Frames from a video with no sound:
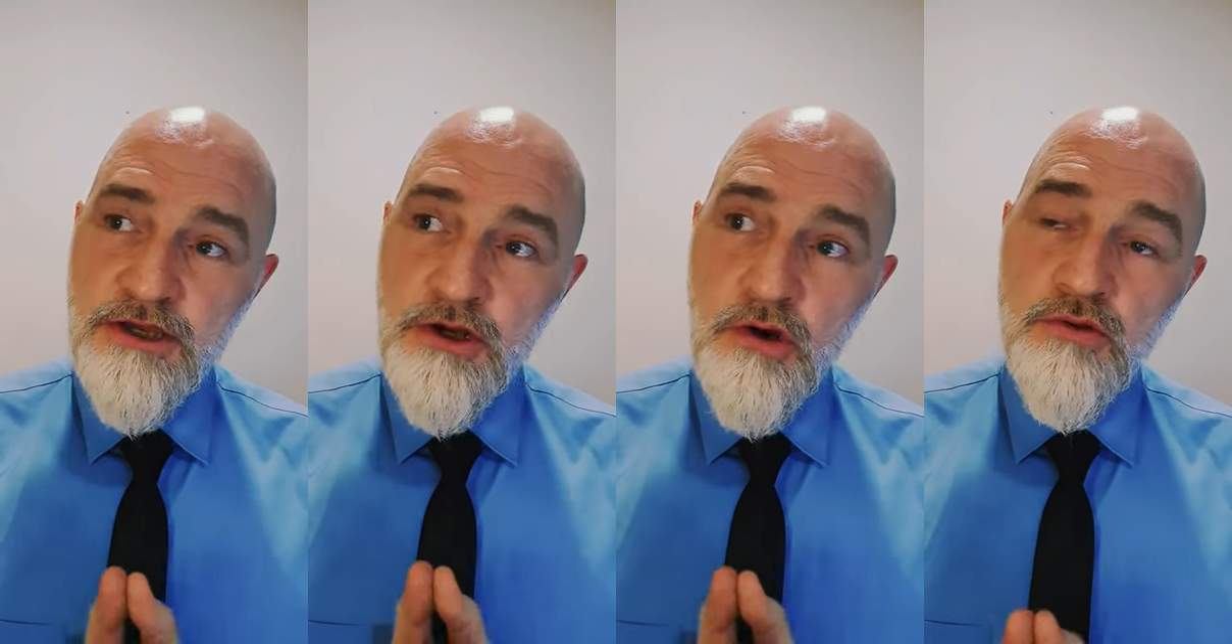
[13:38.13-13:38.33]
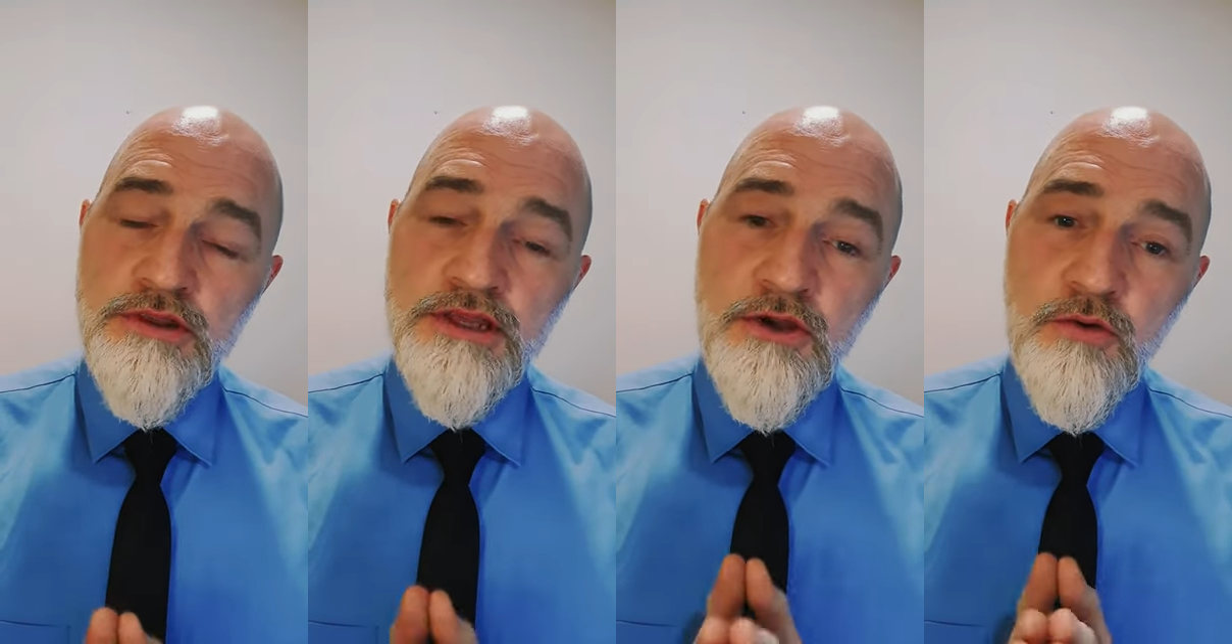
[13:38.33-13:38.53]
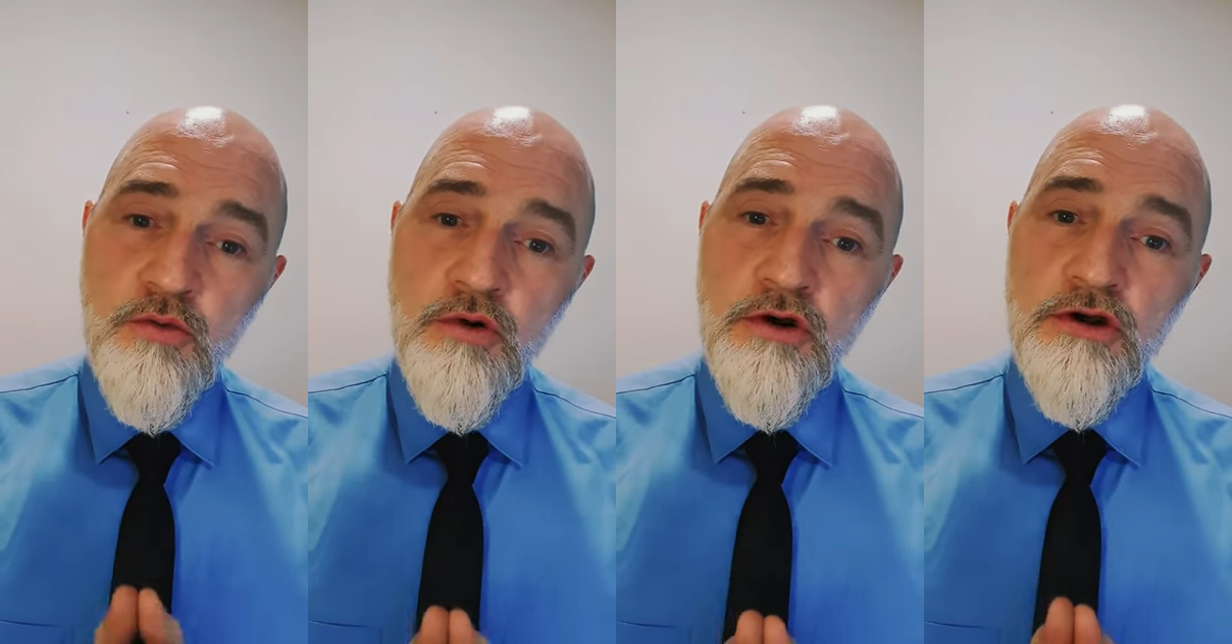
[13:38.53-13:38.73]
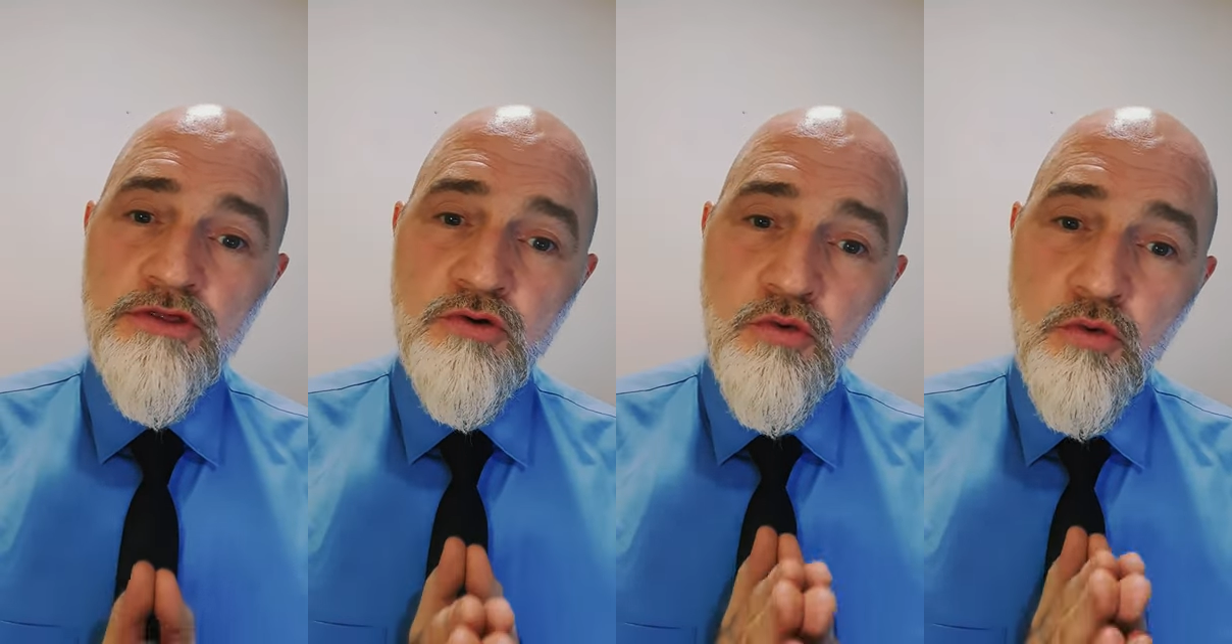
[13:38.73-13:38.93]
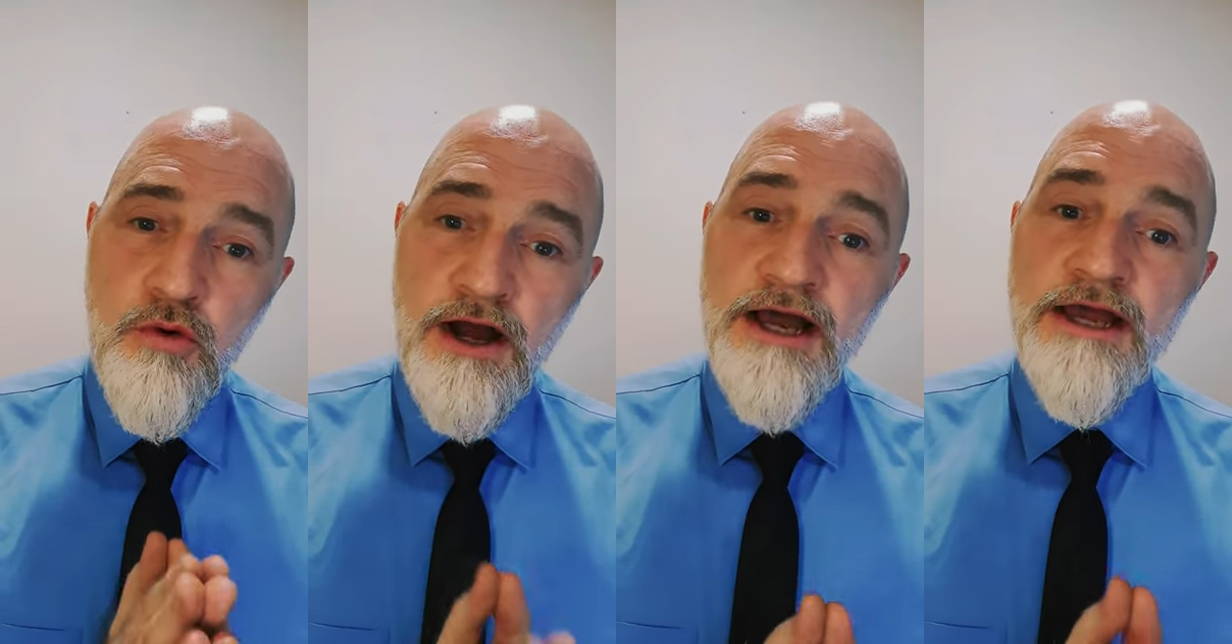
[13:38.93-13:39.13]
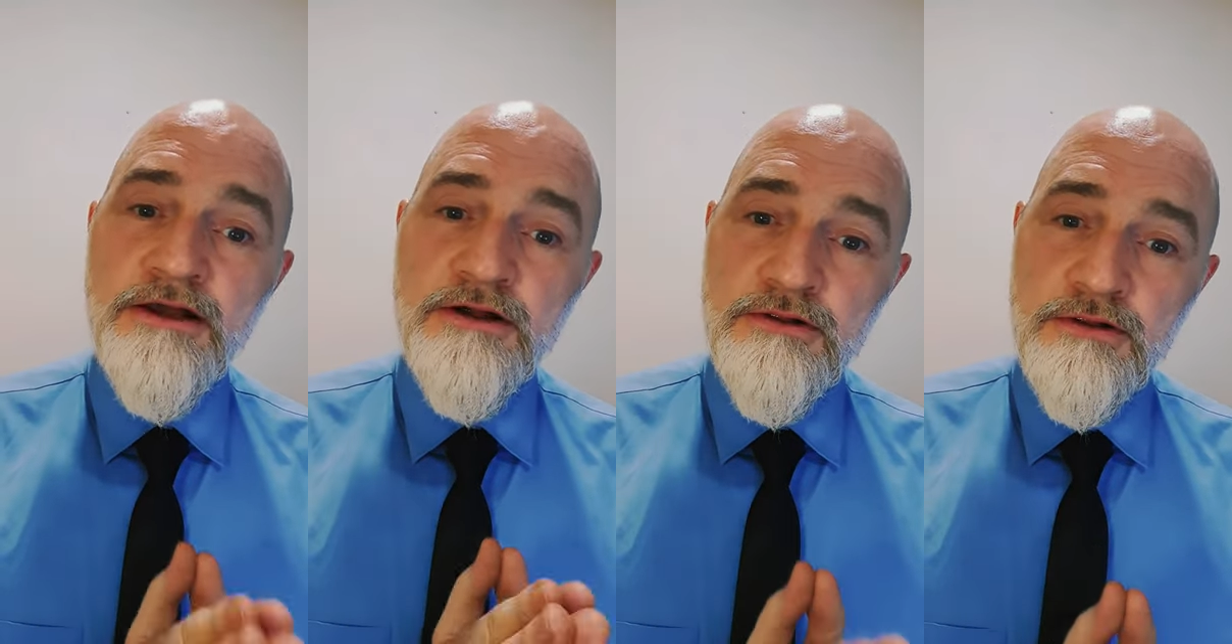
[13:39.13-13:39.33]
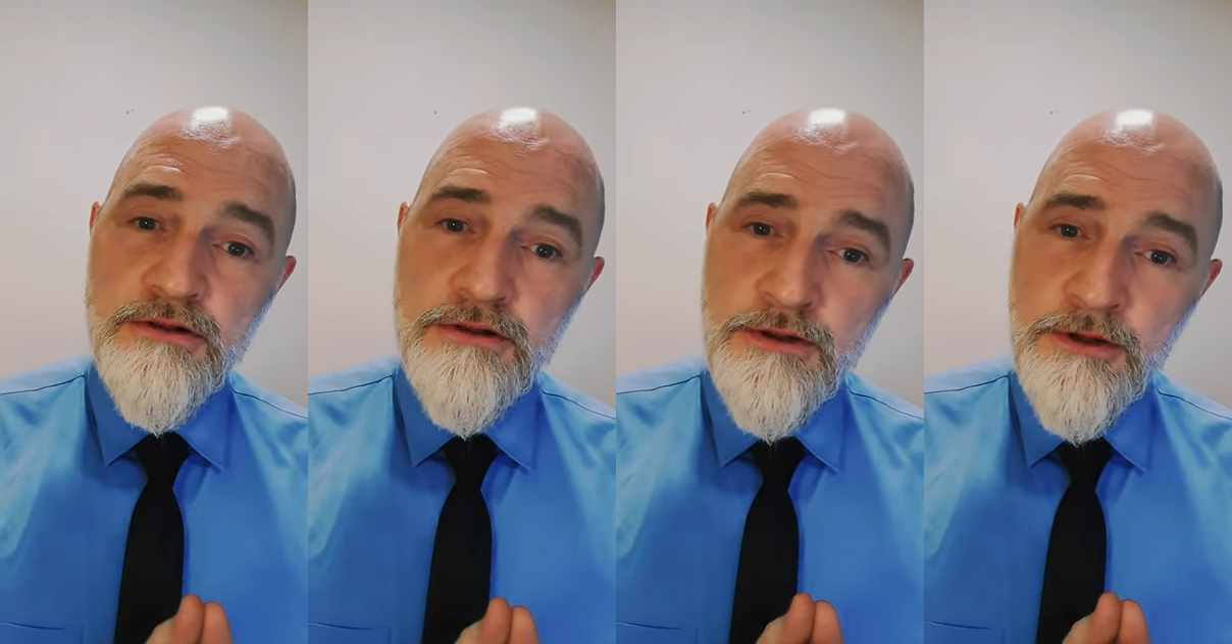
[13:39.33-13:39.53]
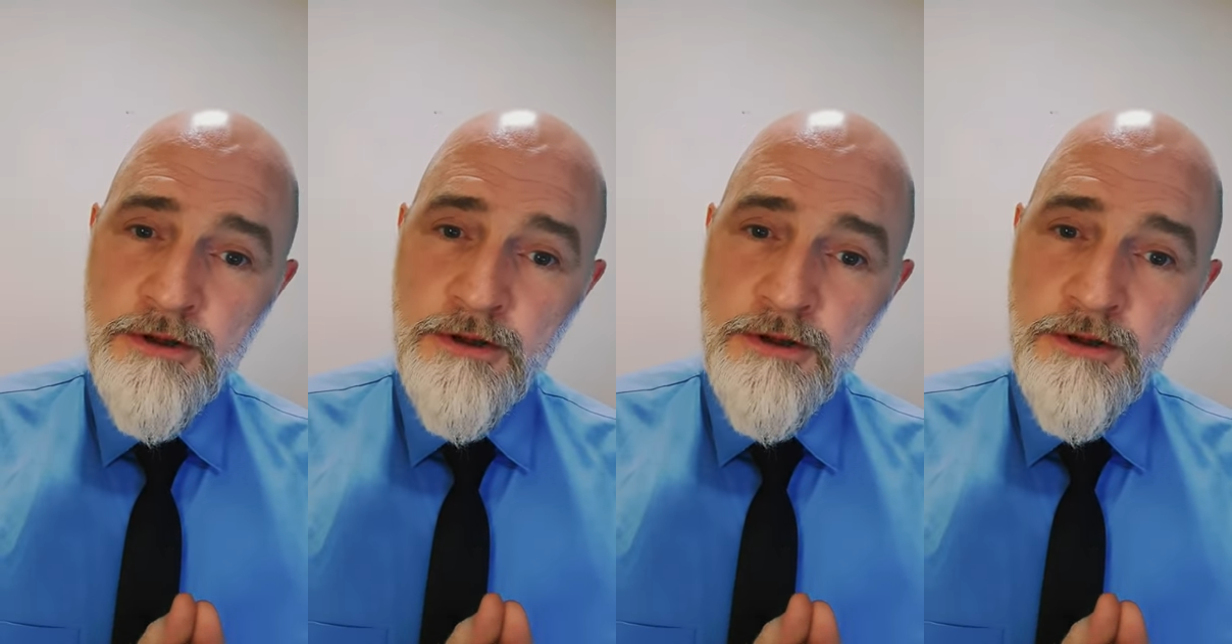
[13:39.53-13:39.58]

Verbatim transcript: only worthwhile